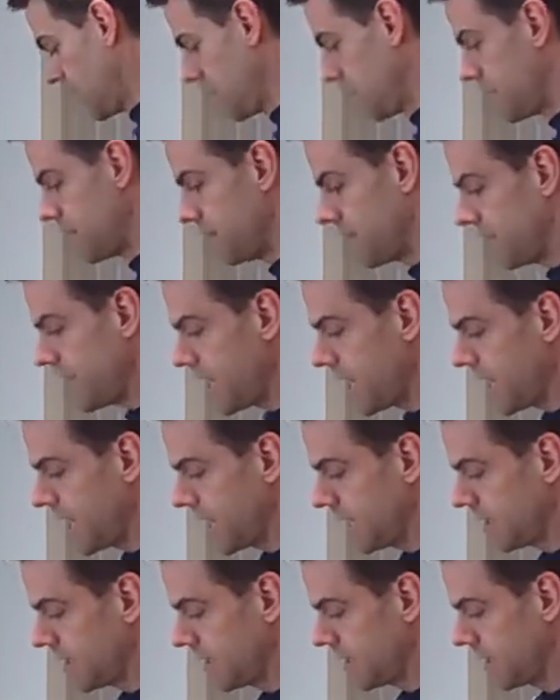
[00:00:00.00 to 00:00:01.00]
And
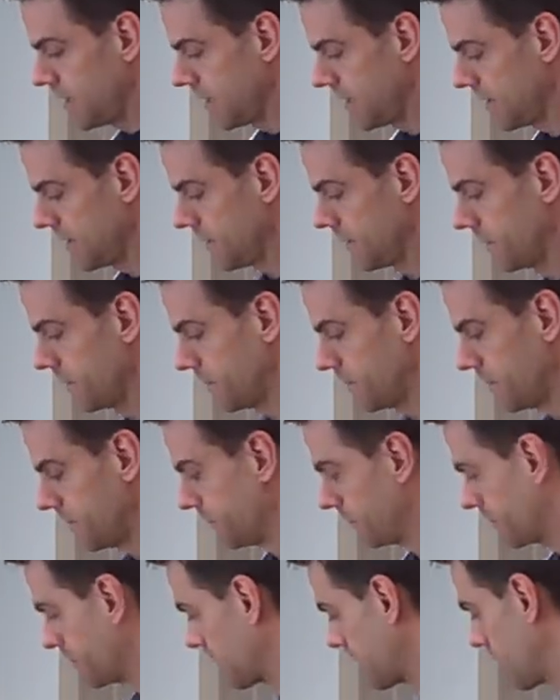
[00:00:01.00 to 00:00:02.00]
then
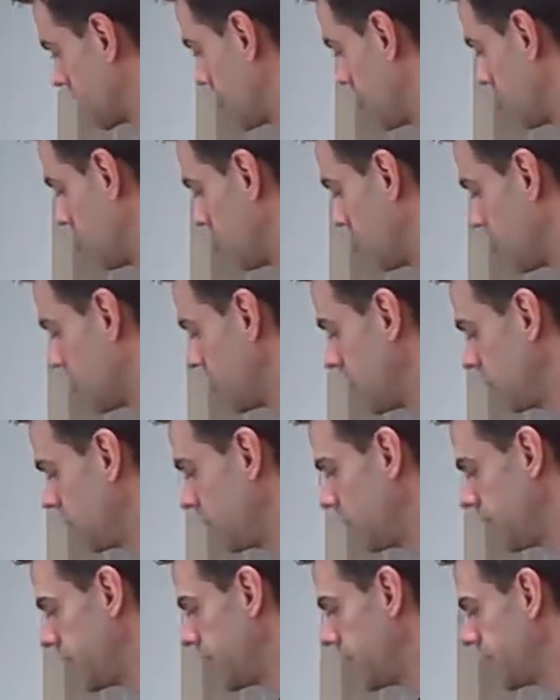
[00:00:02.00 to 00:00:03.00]
we're going to
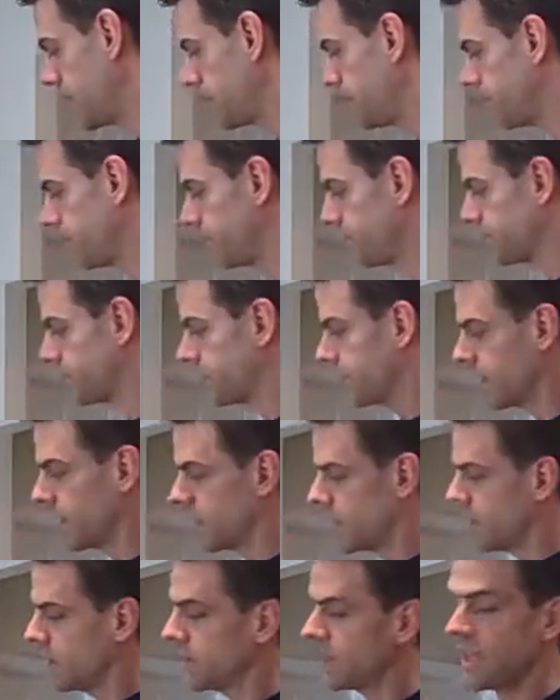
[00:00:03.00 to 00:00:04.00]
put in
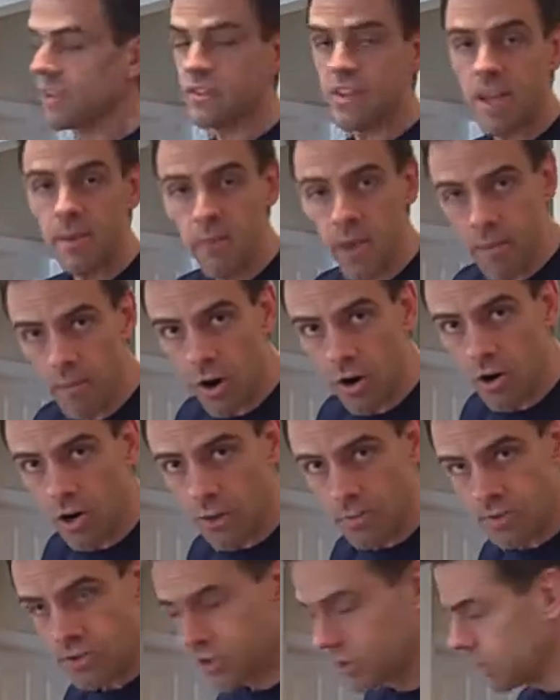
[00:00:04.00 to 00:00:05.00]
that same
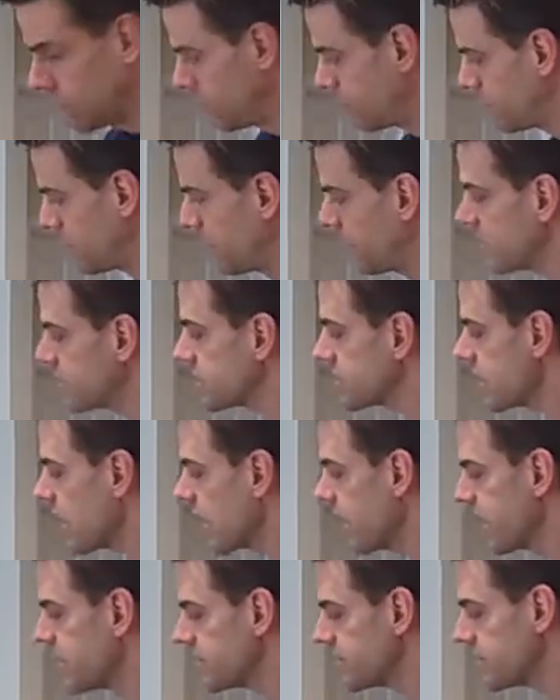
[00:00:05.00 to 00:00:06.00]
MRM scoop
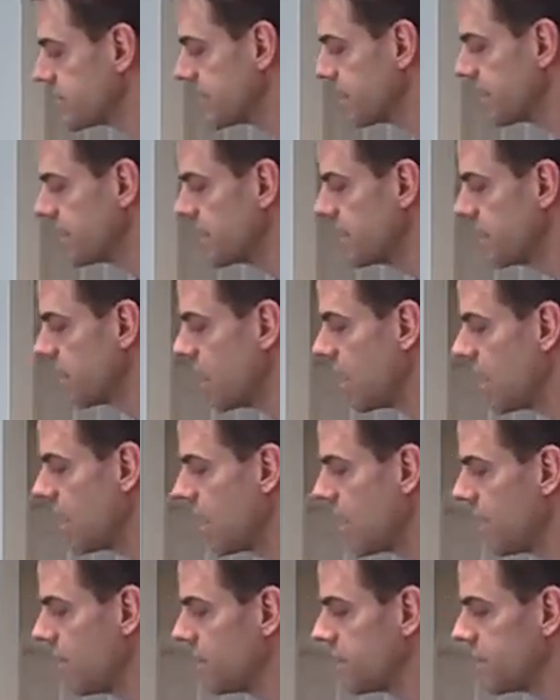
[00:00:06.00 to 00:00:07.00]
size
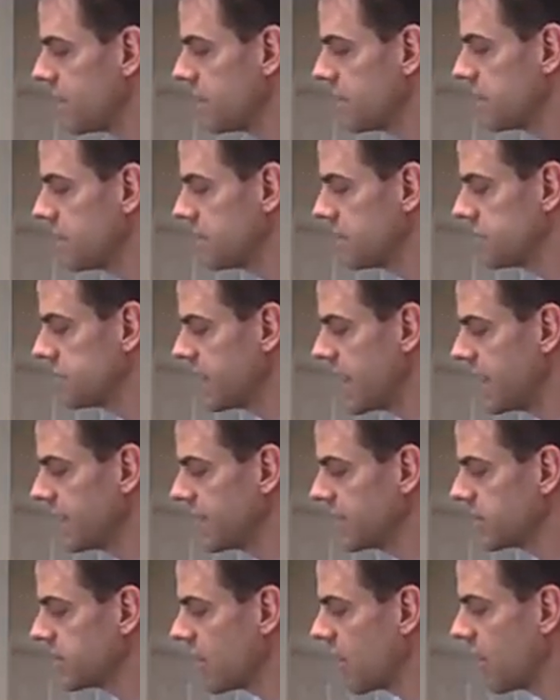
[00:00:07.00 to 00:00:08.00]
of
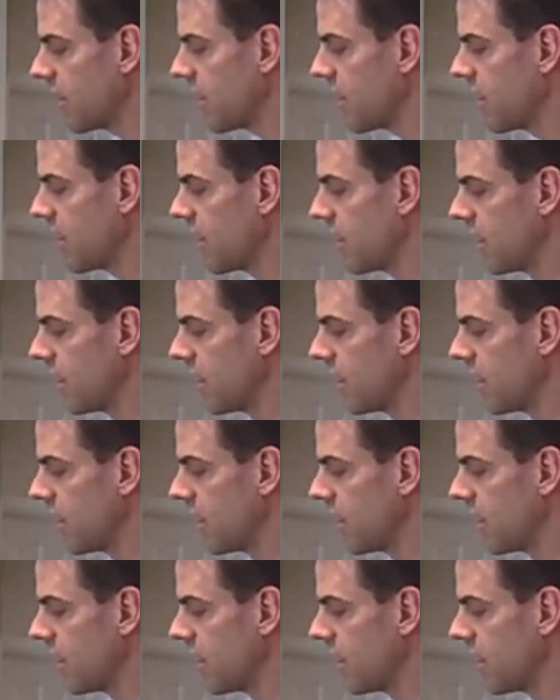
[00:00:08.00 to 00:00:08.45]
xylitol.